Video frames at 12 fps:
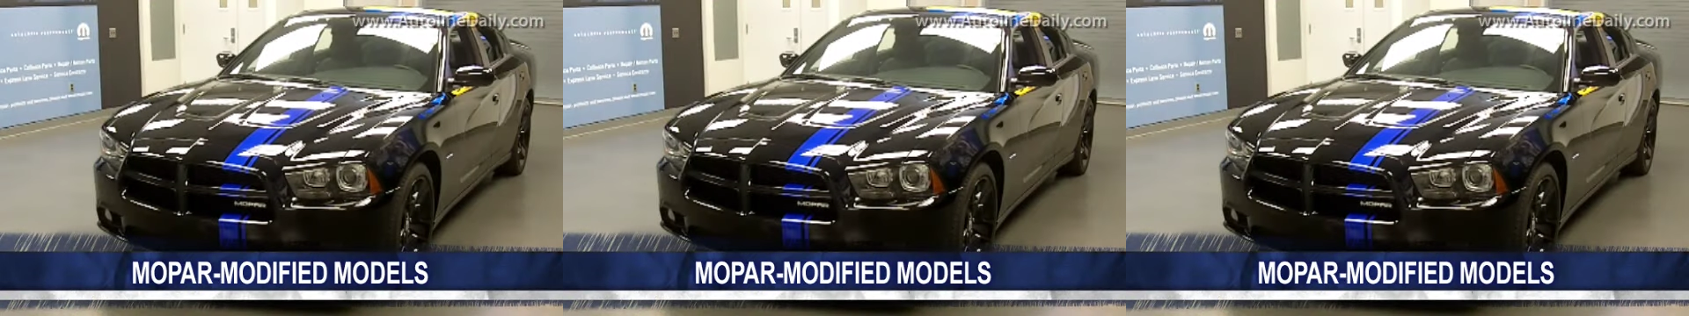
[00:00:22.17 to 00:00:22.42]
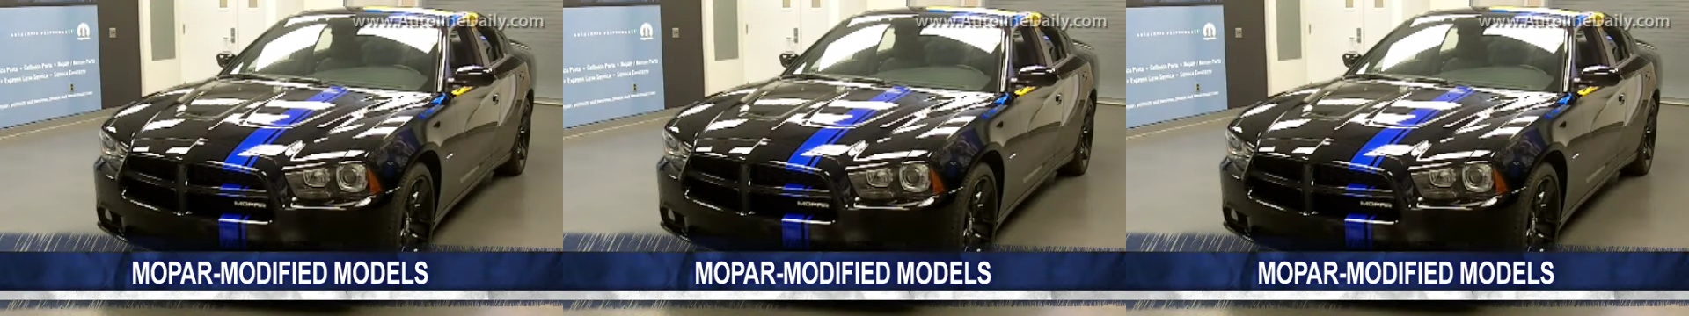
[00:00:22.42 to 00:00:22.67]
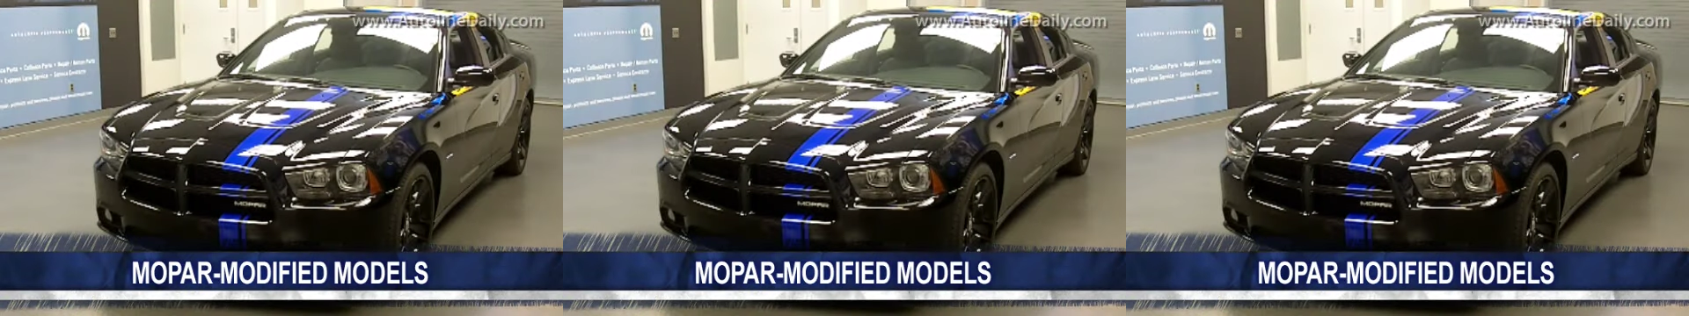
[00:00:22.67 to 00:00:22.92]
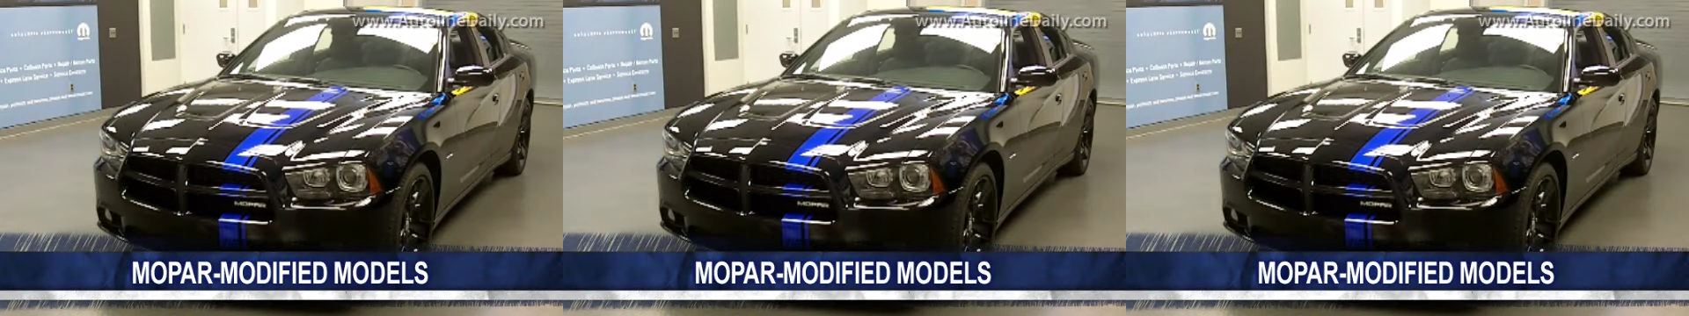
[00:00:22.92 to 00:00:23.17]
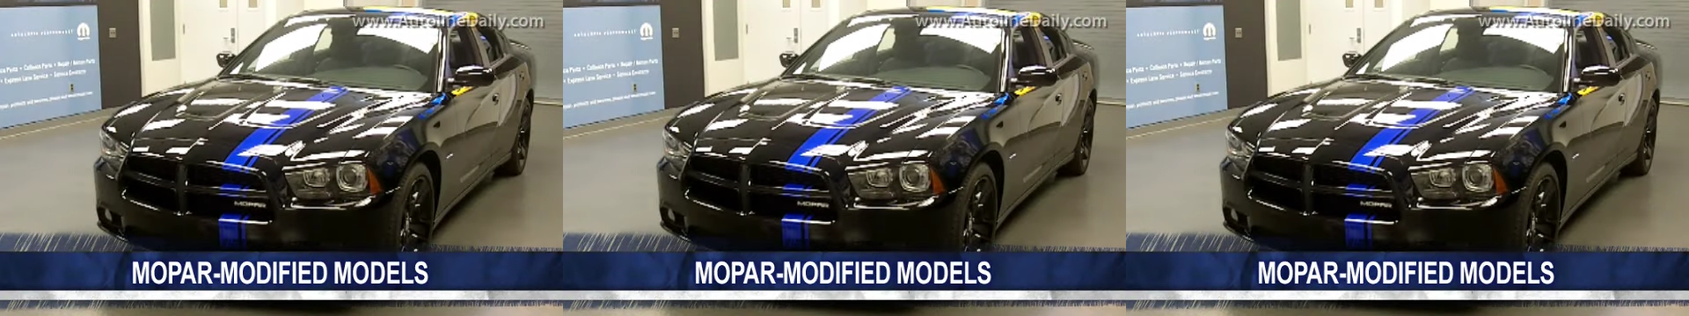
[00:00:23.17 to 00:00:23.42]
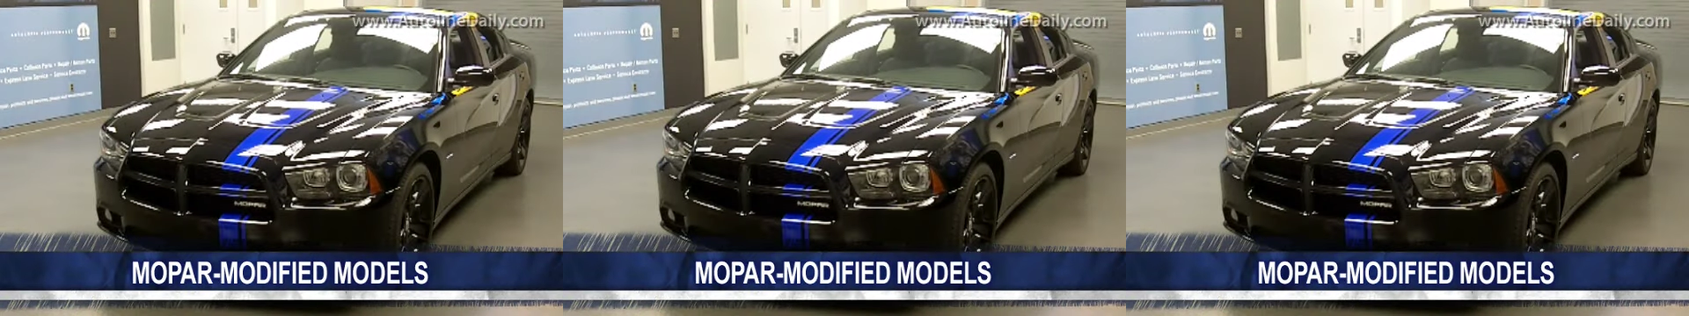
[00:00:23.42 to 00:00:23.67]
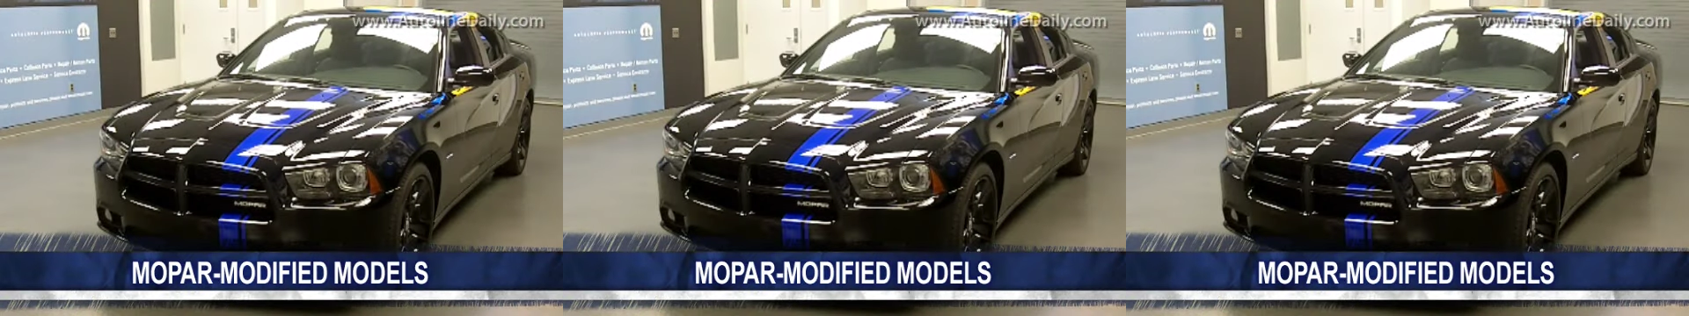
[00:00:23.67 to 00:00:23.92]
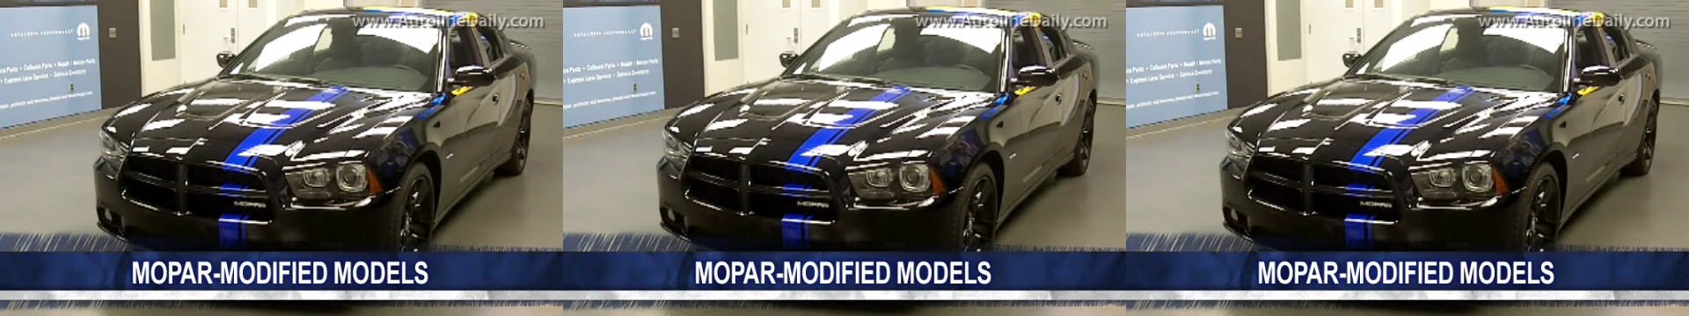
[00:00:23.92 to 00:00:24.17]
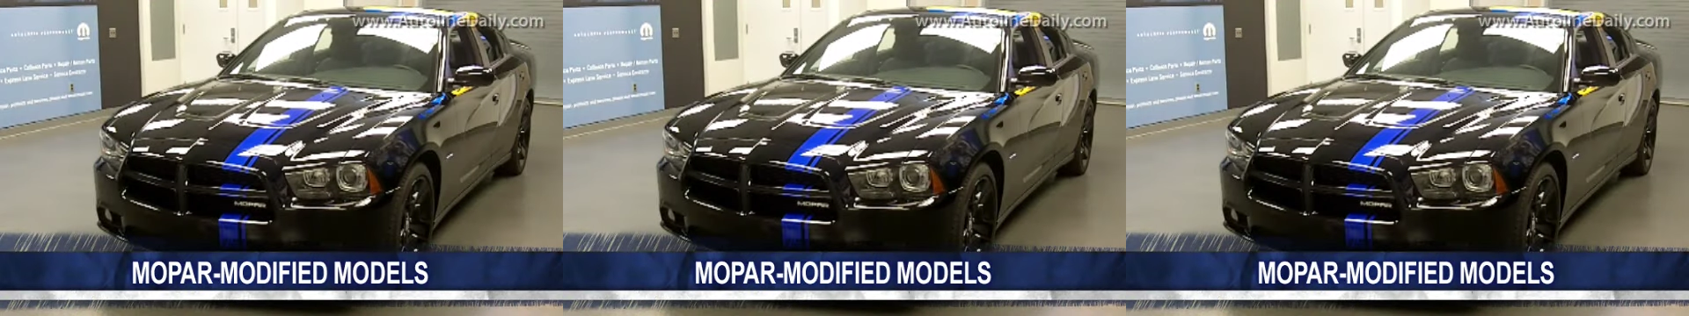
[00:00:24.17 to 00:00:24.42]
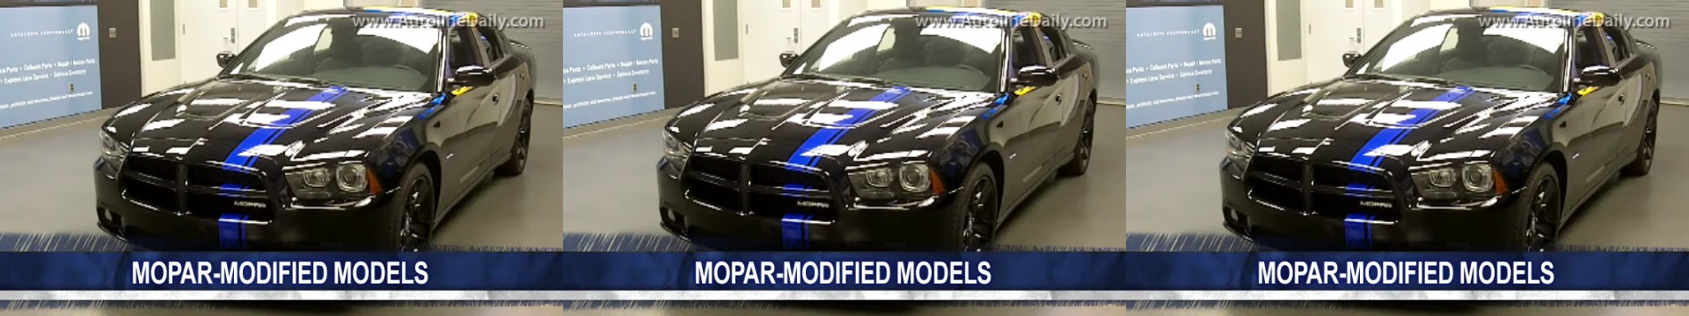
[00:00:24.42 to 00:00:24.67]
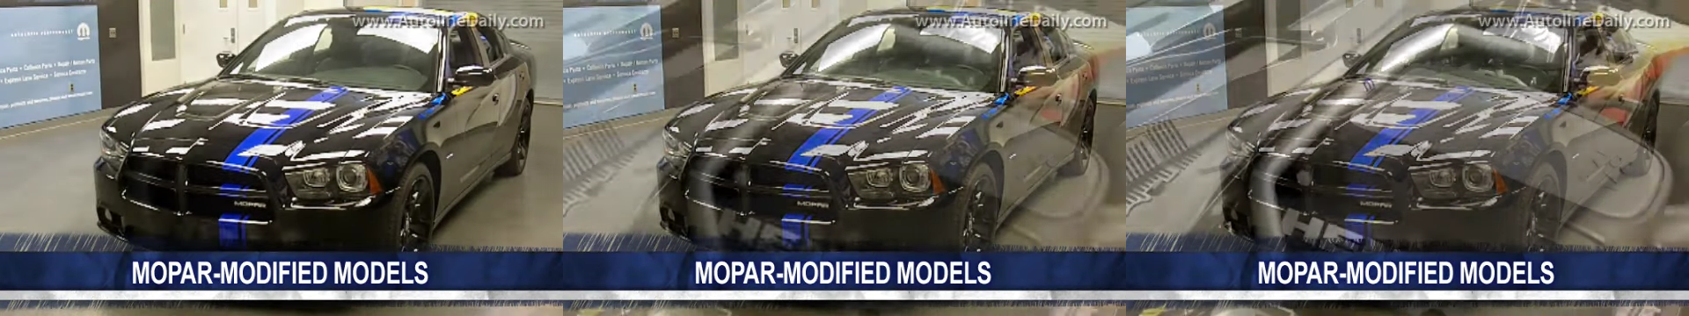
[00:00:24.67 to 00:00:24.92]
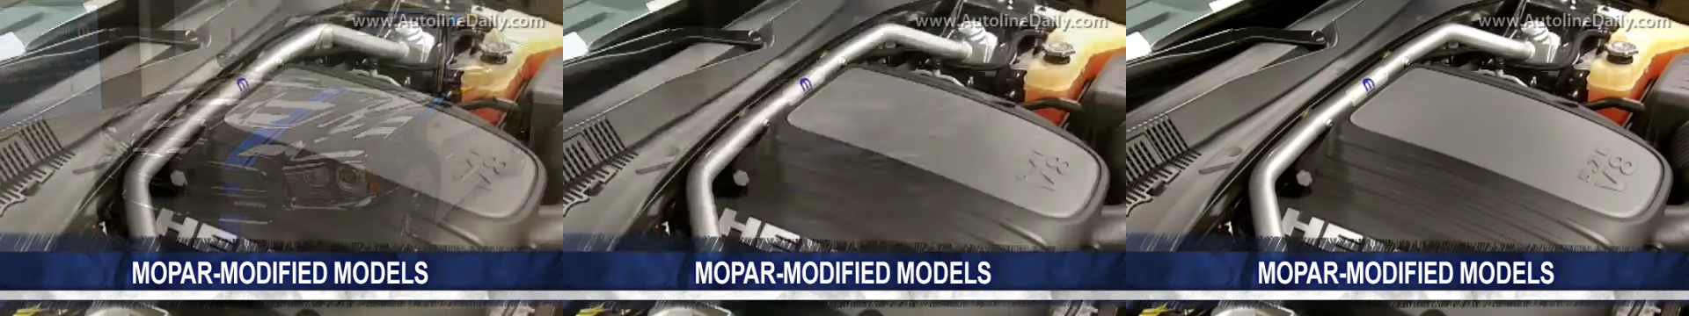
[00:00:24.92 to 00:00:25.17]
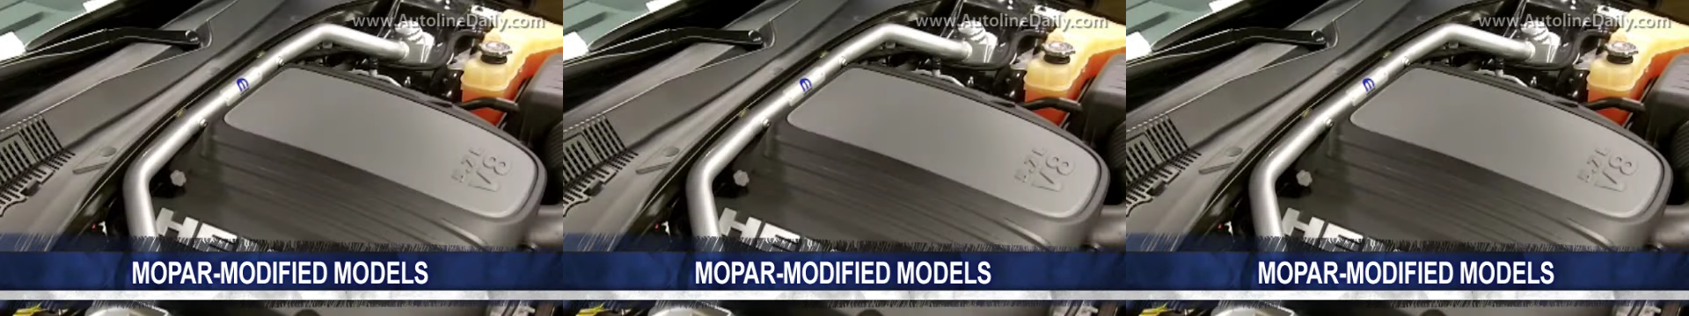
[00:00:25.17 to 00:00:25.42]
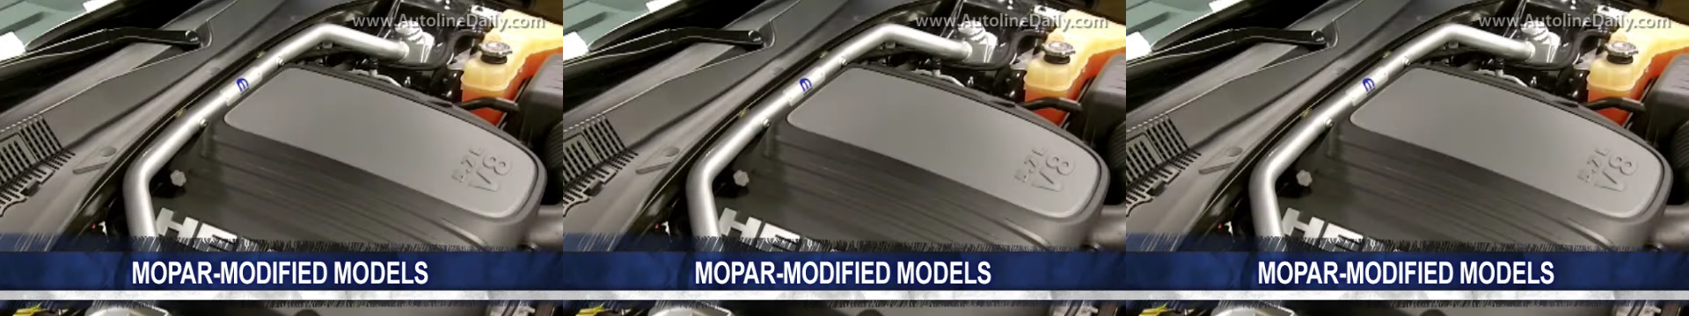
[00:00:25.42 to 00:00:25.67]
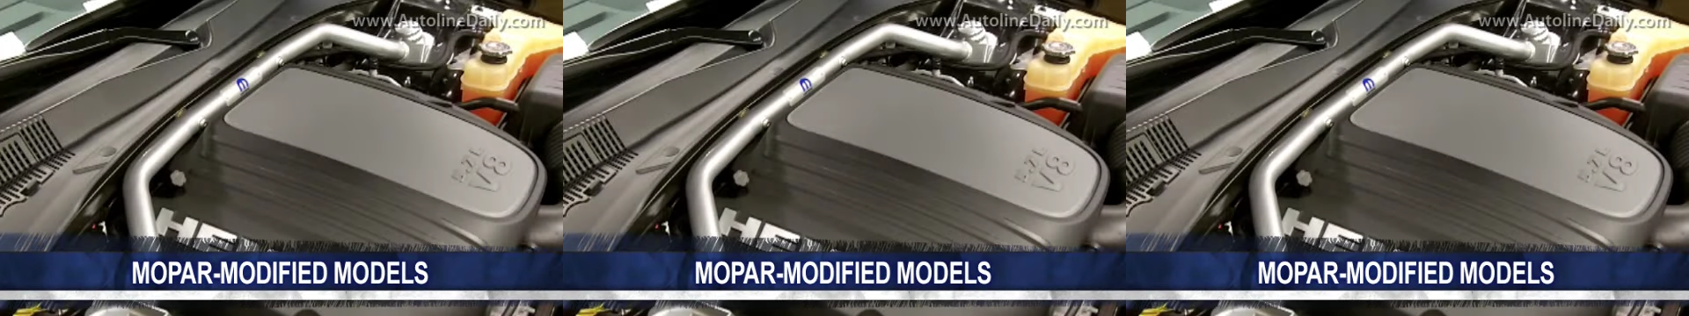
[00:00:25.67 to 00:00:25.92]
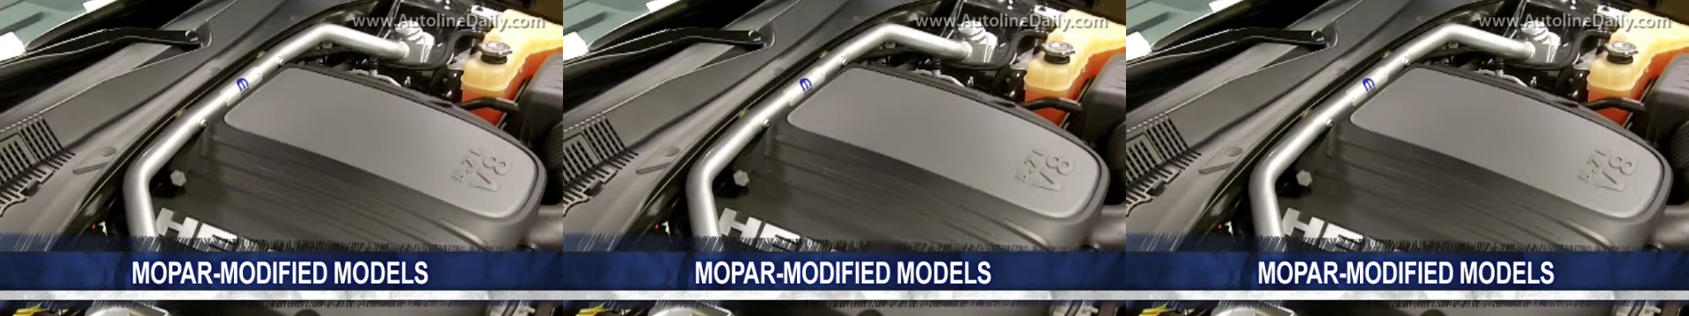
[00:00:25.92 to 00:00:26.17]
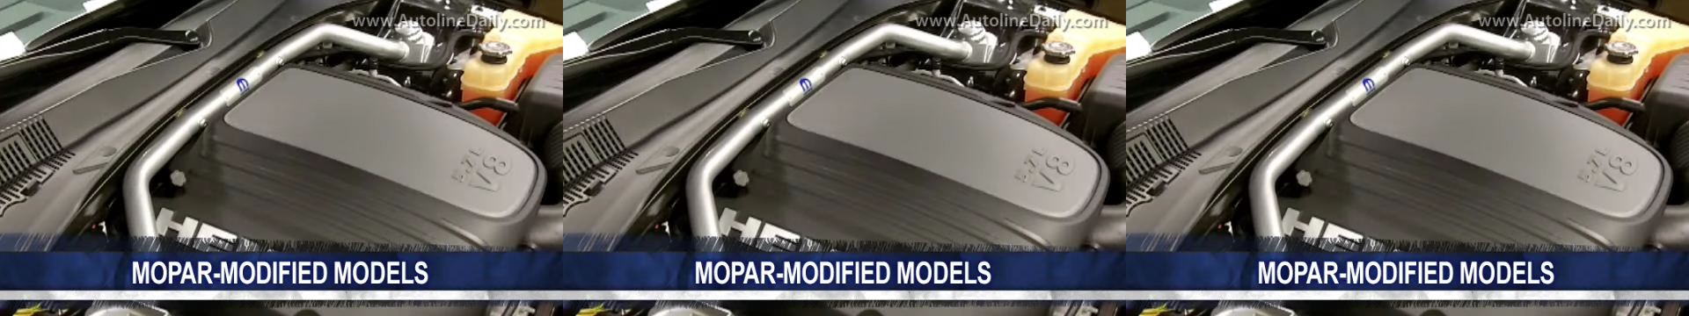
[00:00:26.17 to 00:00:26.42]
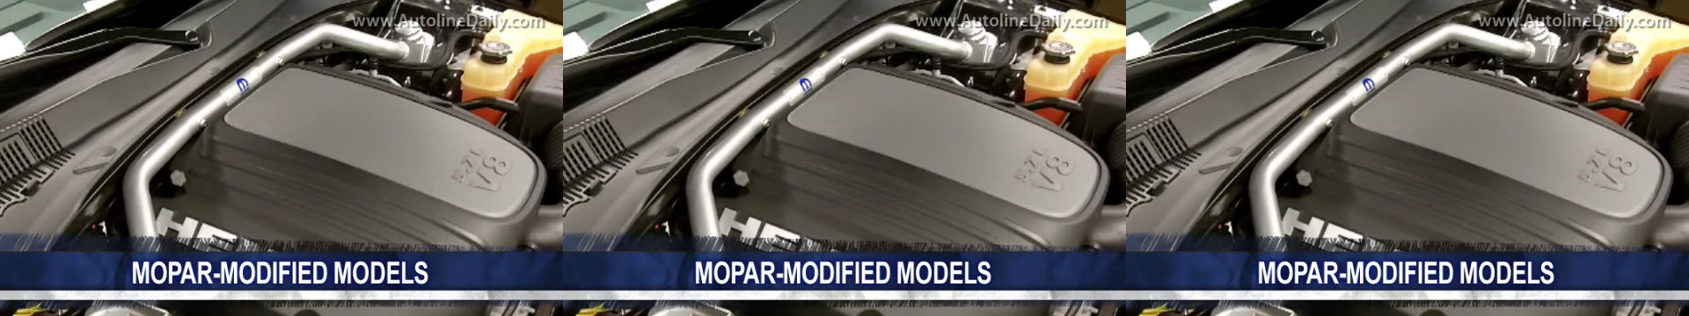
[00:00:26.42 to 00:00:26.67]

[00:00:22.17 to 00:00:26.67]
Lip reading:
Nobody's mouth can be seen.